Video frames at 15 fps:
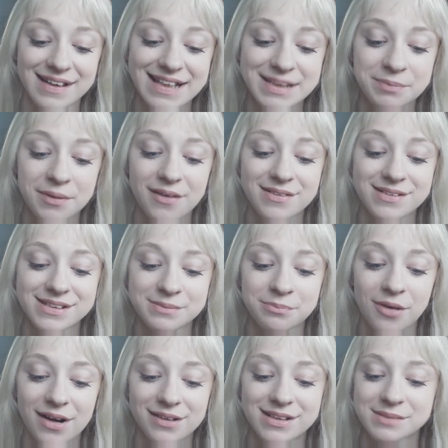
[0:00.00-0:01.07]
I suppose
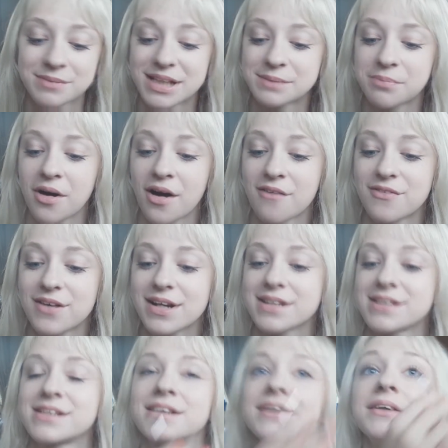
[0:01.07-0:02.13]
practice makes
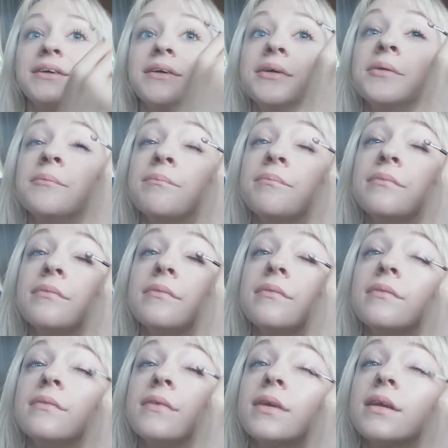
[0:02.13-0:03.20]
perfect.
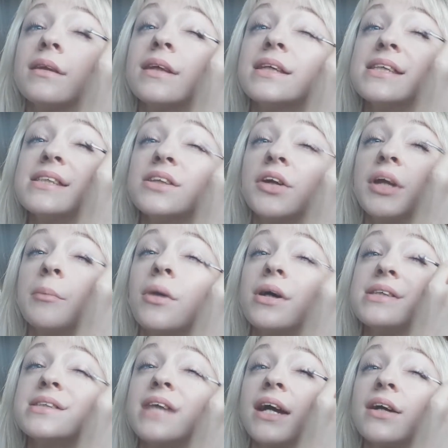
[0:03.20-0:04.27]
This is only
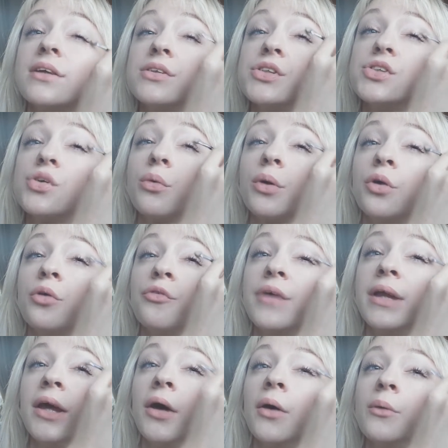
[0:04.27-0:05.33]
my second tutorial
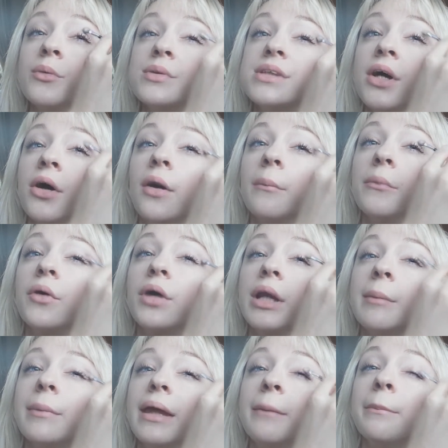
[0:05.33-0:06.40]
video, so I'm not going
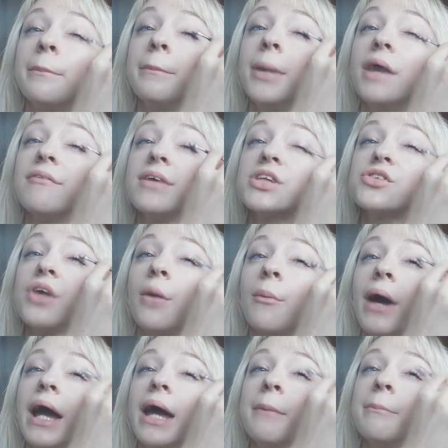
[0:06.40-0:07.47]
to be perfect straight
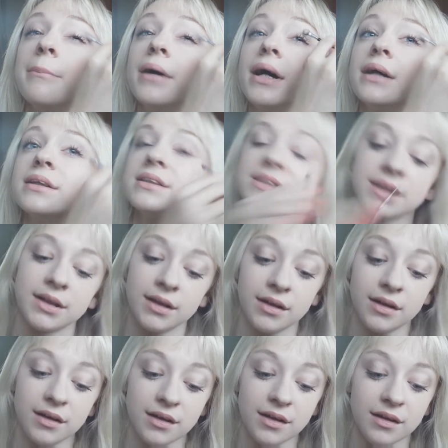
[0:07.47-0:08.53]
away, but
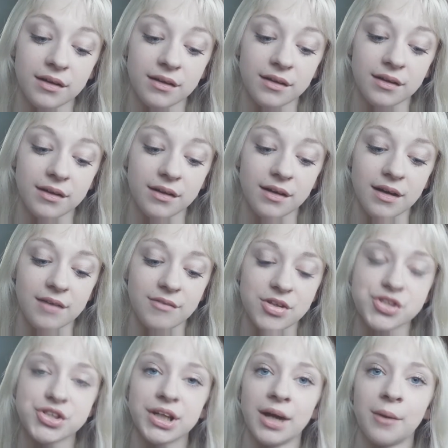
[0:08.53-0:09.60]

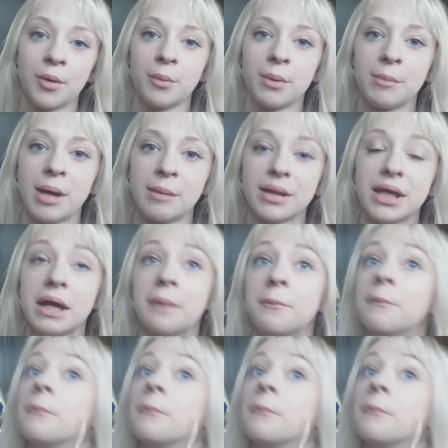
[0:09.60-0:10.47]
eventually I will be, maybe.